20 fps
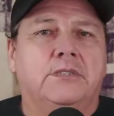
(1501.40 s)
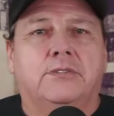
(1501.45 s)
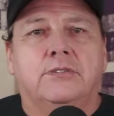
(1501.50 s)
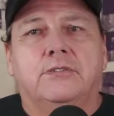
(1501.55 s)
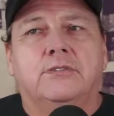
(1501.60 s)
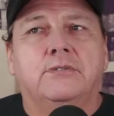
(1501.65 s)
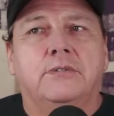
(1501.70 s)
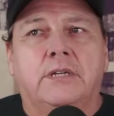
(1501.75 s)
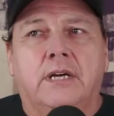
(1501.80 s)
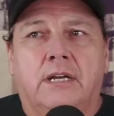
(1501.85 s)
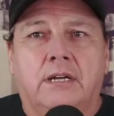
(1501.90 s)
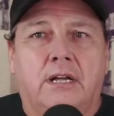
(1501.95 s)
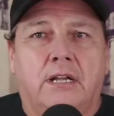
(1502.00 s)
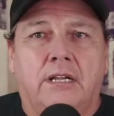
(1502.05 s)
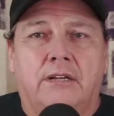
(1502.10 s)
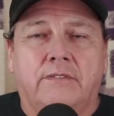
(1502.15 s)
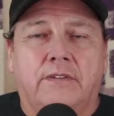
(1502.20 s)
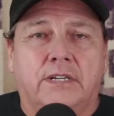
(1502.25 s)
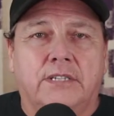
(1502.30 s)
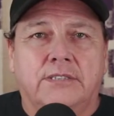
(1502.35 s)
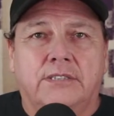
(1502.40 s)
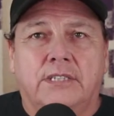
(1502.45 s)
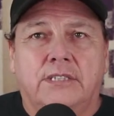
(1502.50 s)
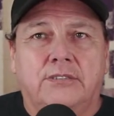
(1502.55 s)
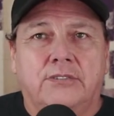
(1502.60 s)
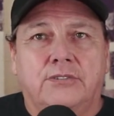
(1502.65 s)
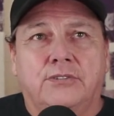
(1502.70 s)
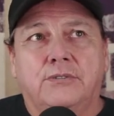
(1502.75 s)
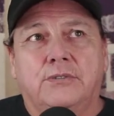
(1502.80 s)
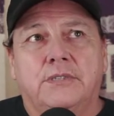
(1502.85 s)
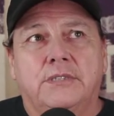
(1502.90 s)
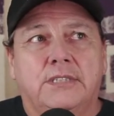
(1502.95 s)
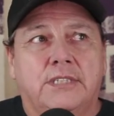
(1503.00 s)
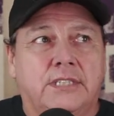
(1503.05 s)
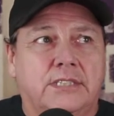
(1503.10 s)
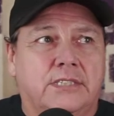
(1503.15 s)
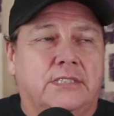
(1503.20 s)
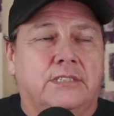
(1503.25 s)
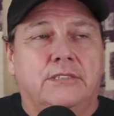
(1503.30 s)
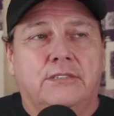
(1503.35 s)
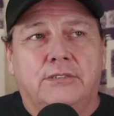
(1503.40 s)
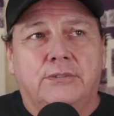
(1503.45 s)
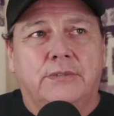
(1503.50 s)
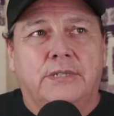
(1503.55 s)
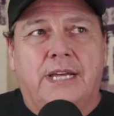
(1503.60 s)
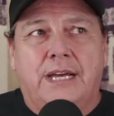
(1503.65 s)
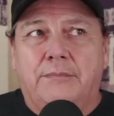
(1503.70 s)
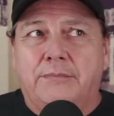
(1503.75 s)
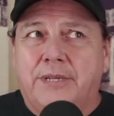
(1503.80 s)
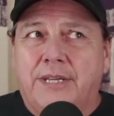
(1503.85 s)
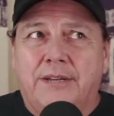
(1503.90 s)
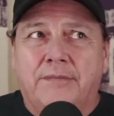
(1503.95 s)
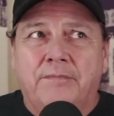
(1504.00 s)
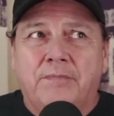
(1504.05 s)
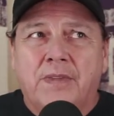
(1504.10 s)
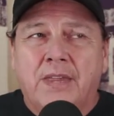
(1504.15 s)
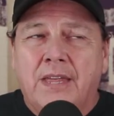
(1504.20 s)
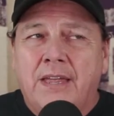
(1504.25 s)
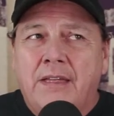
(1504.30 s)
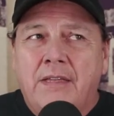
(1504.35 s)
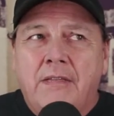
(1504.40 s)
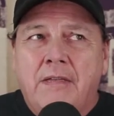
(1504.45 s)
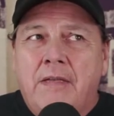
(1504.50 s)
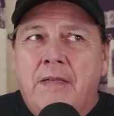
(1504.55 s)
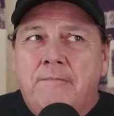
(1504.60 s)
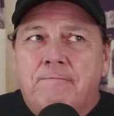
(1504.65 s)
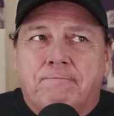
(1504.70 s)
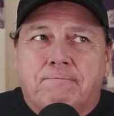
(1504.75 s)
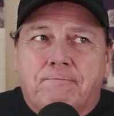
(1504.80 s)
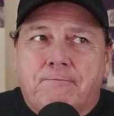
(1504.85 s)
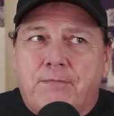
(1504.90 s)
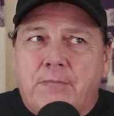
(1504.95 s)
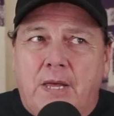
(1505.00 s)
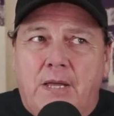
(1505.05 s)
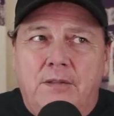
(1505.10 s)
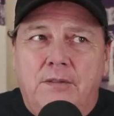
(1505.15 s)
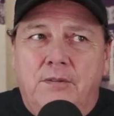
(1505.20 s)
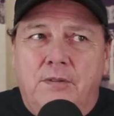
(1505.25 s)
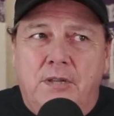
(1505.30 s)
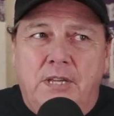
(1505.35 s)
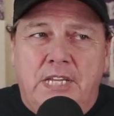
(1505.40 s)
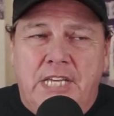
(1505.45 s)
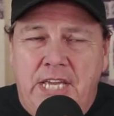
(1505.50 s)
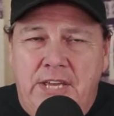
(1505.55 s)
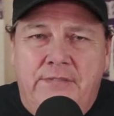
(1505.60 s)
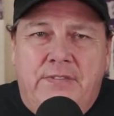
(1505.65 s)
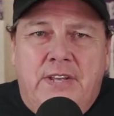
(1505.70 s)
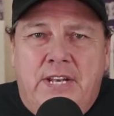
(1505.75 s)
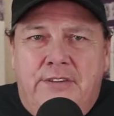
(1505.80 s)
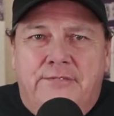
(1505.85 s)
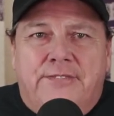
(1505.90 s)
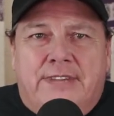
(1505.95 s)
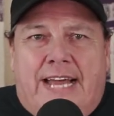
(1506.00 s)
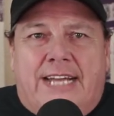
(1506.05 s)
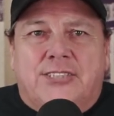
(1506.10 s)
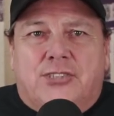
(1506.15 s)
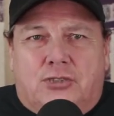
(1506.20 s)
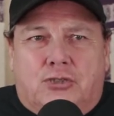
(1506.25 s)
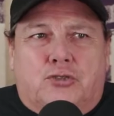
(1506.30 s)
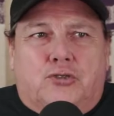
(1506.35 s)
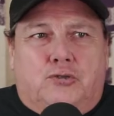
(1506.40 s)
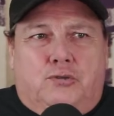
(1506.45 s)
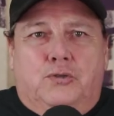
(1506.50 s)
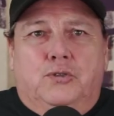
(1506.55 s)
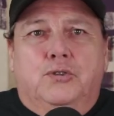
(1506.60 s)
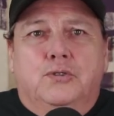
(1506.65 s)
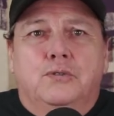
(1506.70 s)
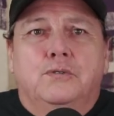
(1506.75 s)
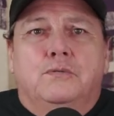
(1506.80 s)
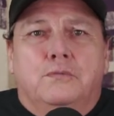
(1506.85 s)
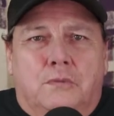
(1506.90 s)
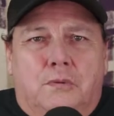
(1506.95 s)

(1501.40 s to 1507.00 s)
they're doing on all of us, and they're doing this and they're doing that. I'm thinking, even if that's true,